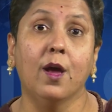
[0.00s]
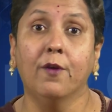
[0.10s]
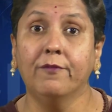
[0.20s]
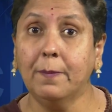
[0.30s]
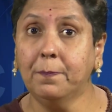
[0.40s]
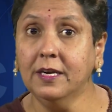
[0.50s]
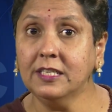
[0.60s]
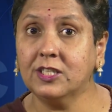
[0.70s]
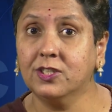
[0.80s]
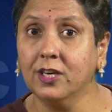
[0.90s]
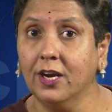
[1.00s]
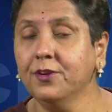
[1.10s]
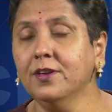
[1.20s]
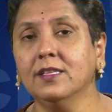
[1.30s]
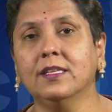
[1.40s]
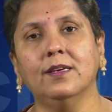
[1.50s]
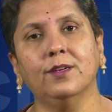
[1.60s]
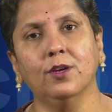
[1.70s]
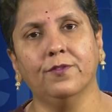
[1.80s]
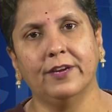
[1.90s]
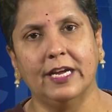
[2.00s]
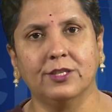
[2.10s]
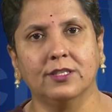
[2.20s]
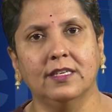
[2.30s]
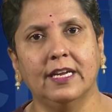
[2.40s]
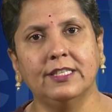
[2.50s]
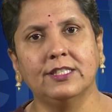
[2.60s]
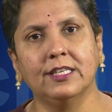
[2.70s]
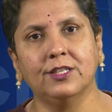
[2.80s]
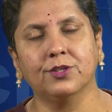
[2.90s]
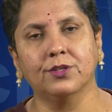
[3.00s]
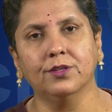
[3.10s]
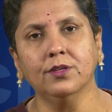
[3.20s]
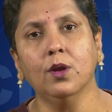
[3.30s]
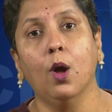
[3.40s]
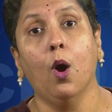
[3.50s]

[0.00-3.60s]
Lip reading: Weber's general theory of rationalization,